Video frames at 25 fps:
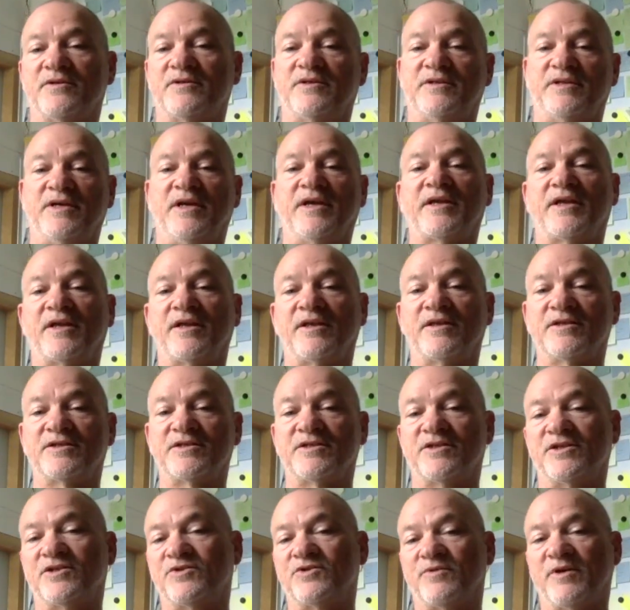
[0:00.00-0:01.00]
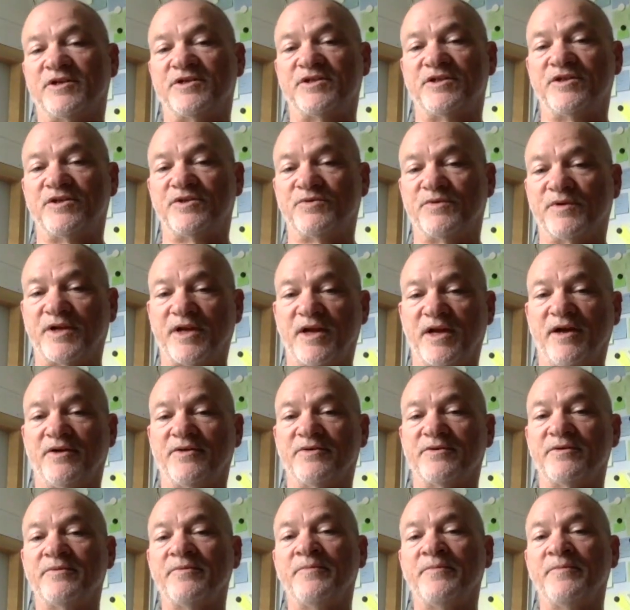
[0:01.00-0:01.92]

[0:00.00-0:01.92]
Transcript: taking this situation into account,